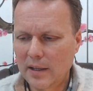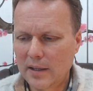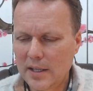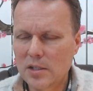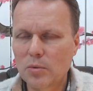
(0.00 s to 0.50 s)

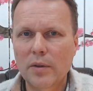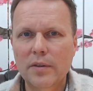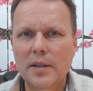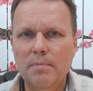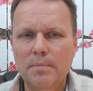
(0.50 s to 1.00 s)
this is what
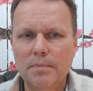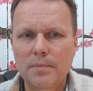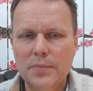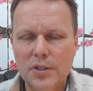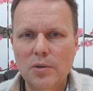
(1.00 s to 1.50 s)
the
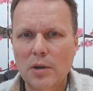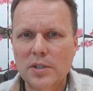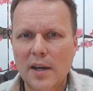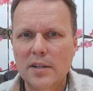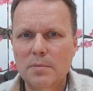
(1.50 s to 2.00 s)

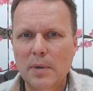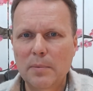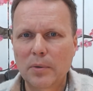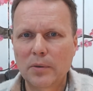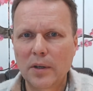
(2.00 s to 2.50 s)
pseudoscience
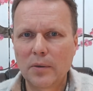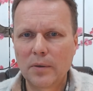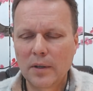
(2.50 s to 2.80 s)
people do,